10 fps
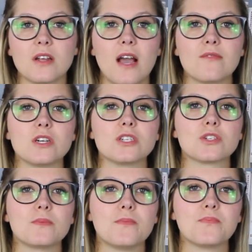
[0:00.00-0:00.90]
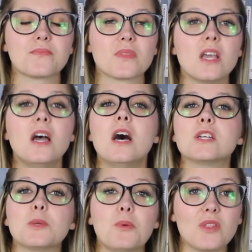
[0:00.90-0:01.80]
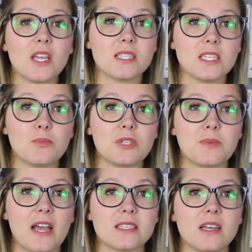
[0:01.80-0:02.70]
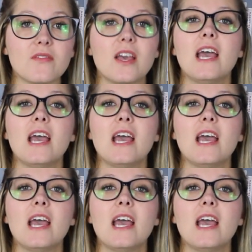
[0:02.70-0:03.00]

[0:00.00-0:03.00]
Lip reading: on average. To put things into perspective,